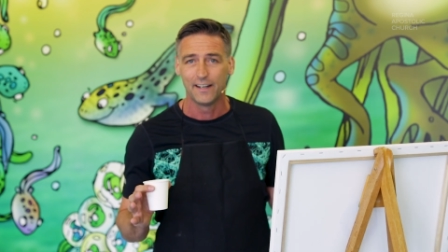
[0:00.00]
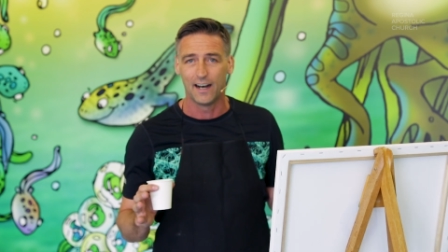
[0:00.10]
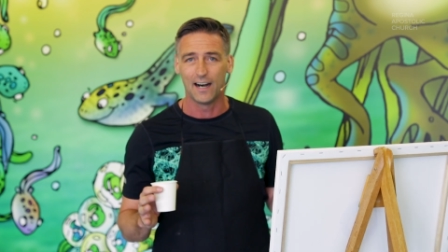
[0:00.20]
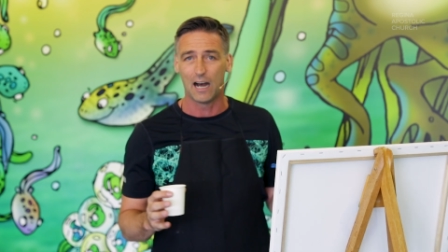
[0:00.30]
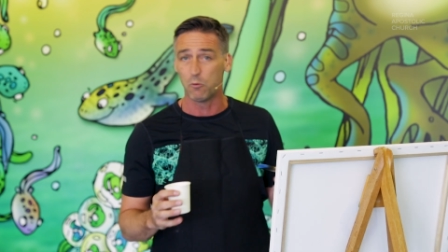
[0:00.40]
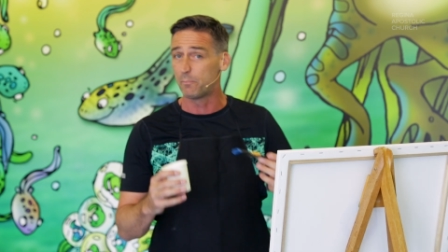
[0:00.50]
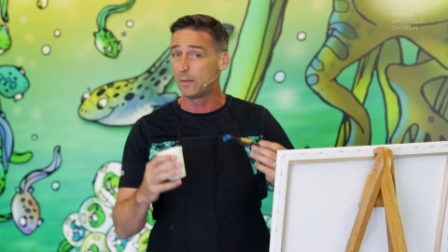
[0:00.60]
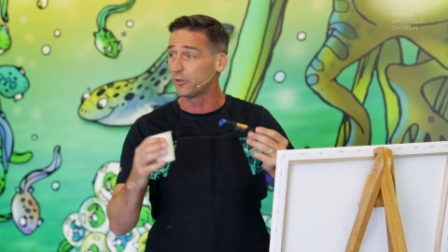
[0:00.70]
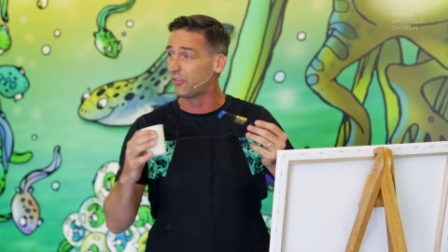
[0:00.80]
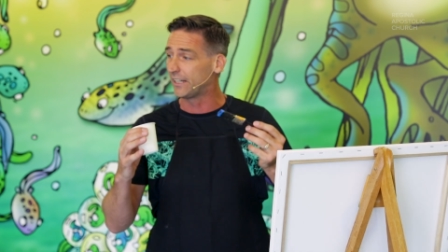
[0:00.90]
uh, I want
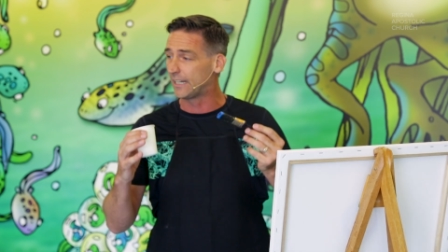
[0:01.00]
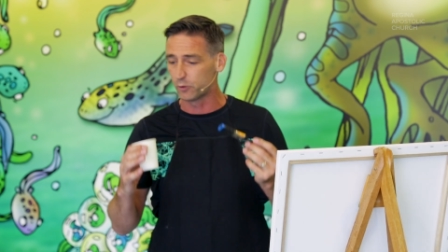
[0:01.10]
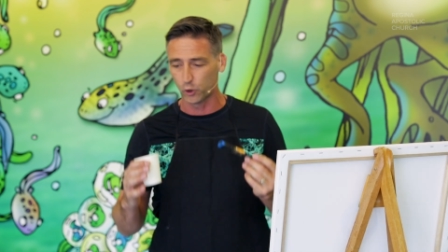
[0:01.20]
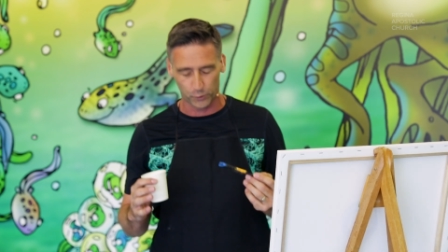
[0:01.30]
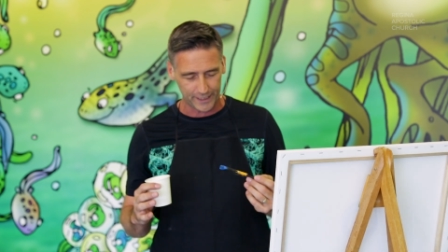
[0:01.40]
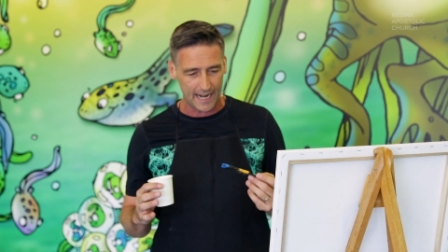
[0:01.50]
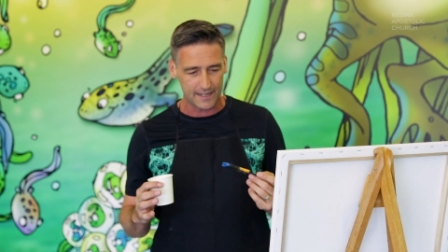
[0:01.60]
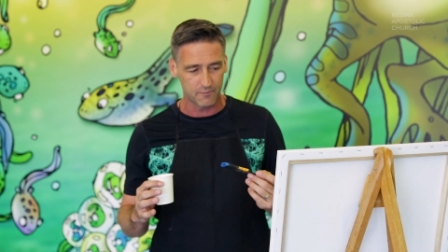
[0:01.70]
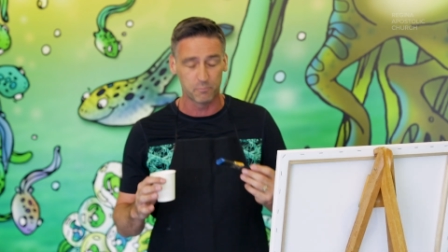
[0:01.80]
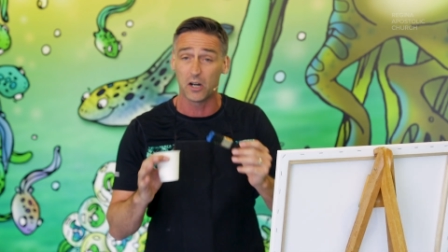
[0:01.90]
people to think I'm
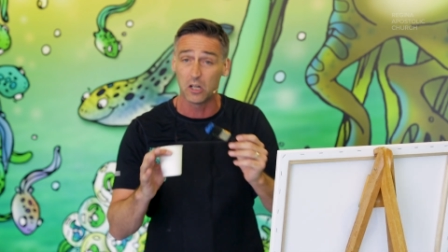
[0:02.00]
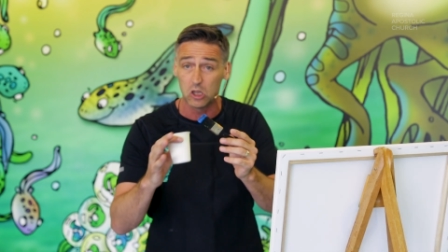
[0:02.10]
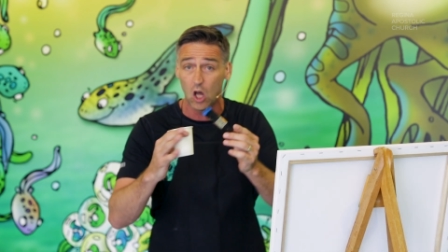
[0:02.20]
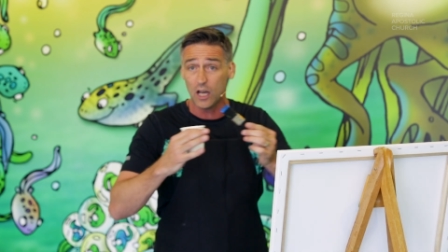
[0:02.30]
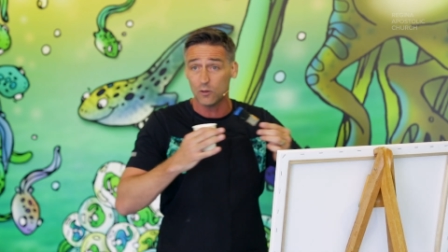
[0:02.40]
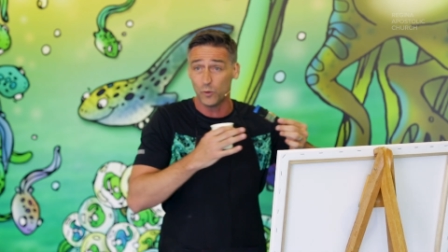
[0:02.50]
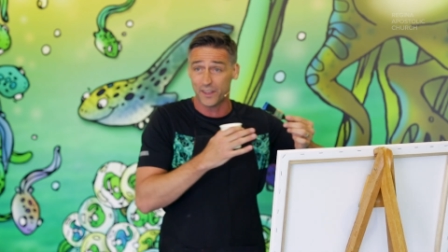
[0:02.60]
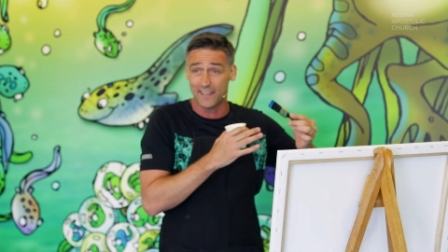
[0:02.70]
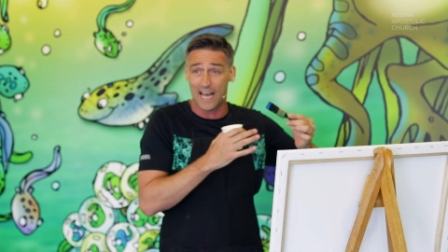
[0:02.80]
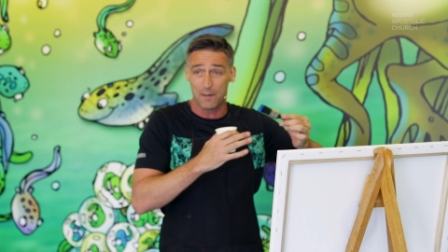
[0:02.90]
creative, but along
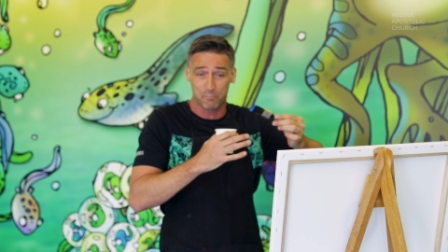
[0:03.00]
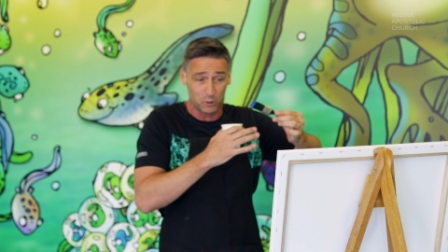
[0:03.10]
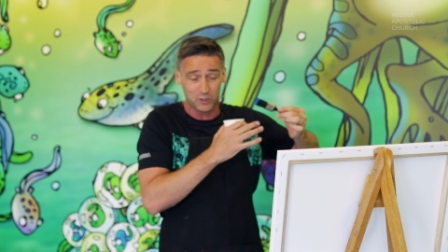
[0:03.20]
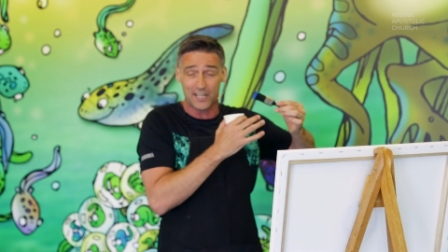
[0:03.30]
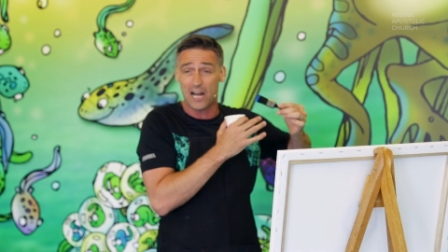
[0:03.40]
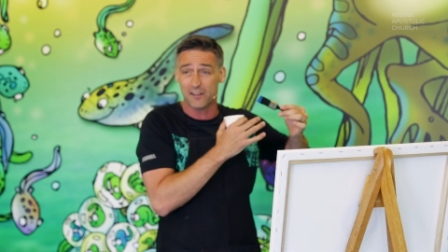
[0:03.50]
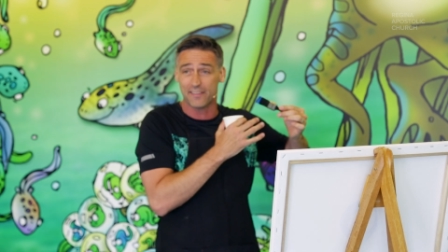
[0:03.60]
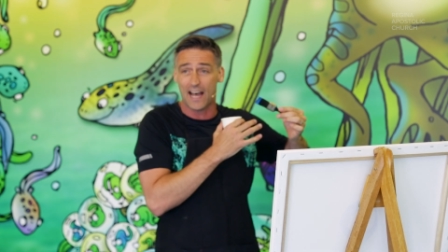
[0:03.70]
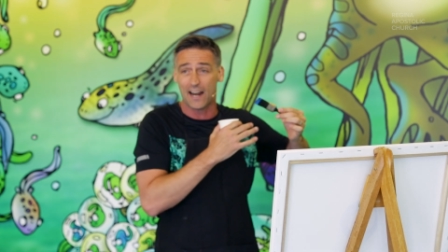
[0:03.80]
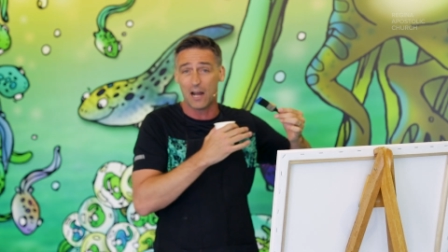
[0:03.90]
with that, pull it out
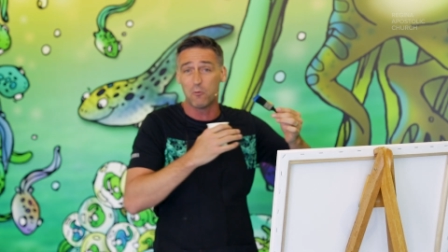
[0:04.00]
of that.